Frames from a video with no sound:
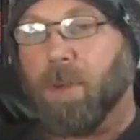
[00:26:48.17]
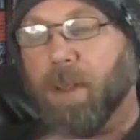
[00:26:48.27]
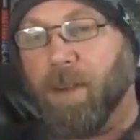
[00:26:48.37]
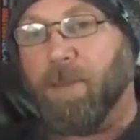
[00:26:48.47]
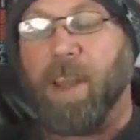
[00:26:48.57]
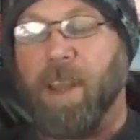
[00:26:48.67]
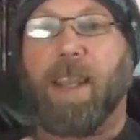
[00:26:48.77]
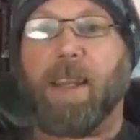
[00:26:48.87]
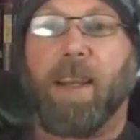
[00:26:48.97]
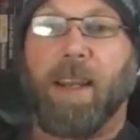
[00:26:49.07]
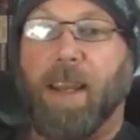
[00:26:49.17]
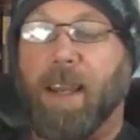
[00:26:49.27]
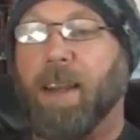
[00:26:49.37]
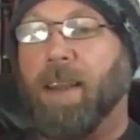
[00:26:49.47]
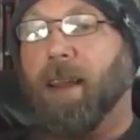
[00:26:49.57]
evade and
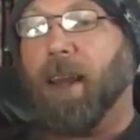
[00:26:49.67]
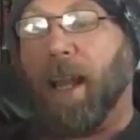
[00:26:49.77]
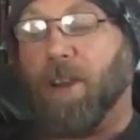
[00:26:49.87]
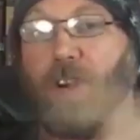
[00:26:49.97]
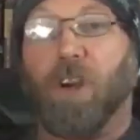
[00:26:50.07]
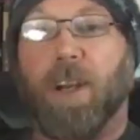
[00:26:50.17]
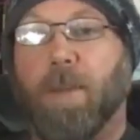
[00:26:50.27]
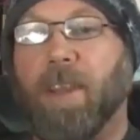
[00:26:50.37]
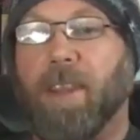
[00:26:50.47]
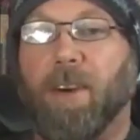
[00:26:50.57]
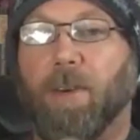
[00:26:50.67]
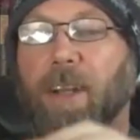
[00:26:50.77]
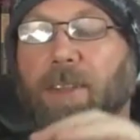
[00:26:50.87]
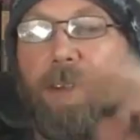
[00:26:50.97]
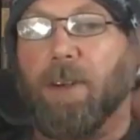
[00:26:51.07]
hit, and you're going to be the
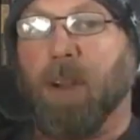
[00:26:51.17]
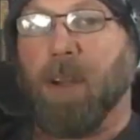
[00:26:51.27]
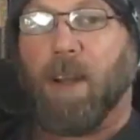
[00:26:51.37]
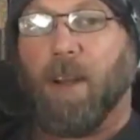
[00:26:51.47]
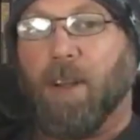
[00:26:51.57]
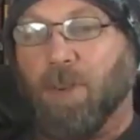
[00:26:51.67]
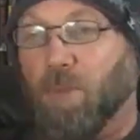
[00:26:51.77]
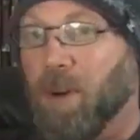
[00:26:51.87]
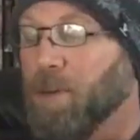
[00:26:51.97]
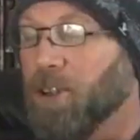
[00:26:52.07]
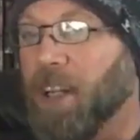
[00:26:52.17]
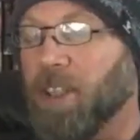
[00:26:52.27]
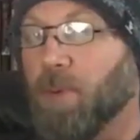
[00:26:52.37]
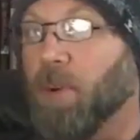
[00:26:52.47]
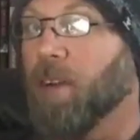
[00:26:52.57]
aggressor. So one person has
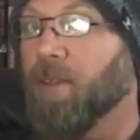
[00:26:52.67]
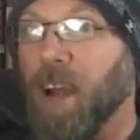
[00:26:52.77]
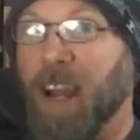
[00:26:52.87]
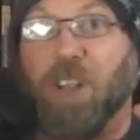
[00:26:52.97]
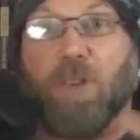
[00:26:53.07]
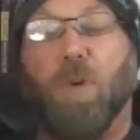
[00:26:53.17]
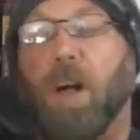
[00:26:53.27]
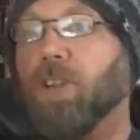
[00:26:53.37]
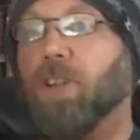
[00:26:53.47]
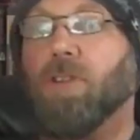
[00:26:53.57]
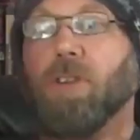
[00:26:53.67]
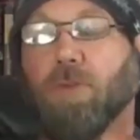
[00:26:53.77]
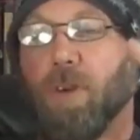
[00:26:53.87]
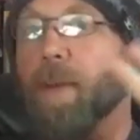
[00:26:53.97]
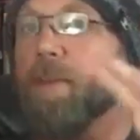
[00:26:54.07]
the role of, I just want you to
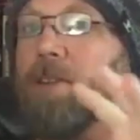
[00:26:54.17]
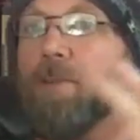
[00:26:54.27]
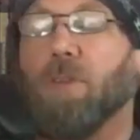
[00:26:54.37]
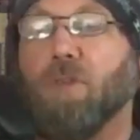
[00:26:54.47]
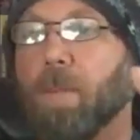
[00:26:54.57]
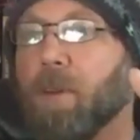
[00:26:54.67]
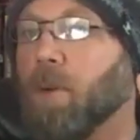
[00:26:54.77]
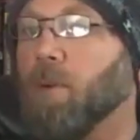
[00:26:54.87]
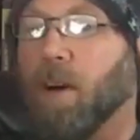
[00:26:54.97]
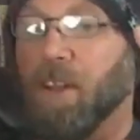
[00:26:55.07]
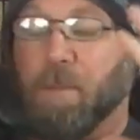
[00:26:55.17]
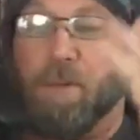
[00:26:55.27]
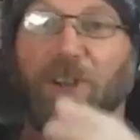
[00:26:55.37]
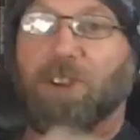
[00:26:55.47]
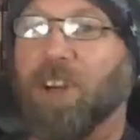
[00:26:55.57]
grab this dude, throw him into a wall, and
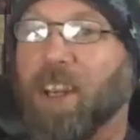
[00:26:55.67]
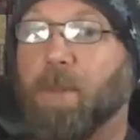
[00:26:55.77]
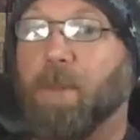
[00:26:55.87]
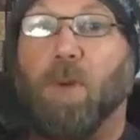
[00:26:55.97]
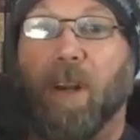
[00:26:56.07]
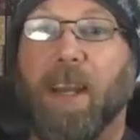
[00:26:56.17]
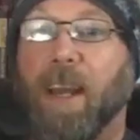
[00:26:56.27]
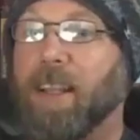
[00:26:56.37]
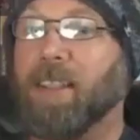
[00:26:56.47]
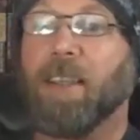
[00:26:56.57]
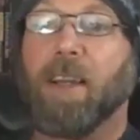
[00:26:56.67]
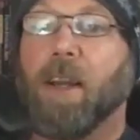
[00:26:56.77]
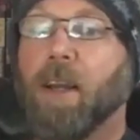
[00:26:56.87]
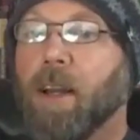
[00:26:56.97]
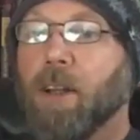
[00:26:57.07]
prison shank him, and one guy is
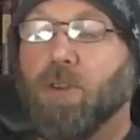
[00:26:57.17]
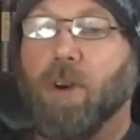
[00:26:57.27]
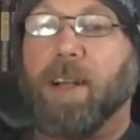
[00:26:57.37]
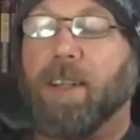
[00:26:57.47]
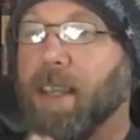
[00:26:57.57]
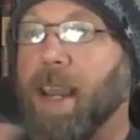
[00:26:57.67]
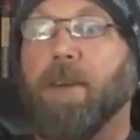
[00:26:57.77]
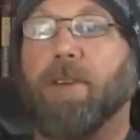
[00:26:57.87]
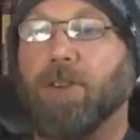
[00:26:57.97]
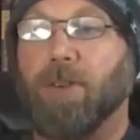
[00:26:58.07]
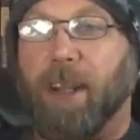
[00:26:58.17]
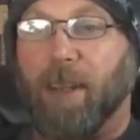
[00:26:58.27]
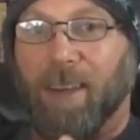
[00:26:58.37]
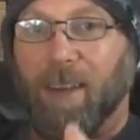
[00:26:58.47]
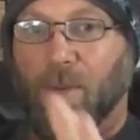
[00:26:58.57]
trying to counter
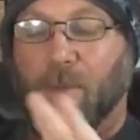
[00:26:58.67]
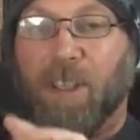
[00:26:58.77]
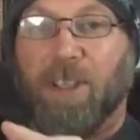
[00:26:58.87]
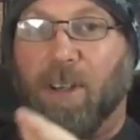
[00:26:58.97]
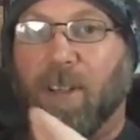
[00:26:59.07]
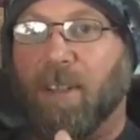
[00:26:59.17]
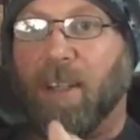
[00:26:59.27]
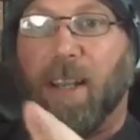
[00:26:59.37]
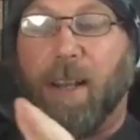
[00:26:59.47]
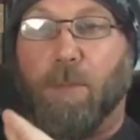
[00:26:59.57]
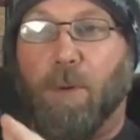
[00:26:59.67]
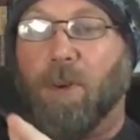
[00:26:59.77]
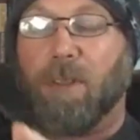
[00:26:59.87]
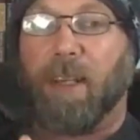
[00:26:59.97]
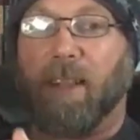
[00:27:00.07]
strike. And when we started setting up
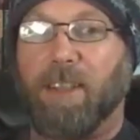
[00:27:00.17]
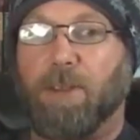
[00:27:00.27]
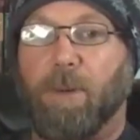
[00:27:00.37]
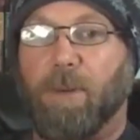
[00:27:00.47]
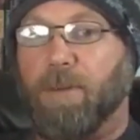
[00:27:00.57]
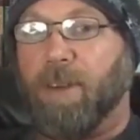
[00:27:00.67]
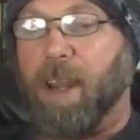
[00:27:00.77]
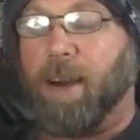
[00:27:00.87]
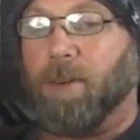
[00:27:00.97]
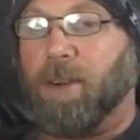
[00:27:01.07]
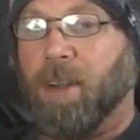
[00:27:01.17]
roles like this, what we found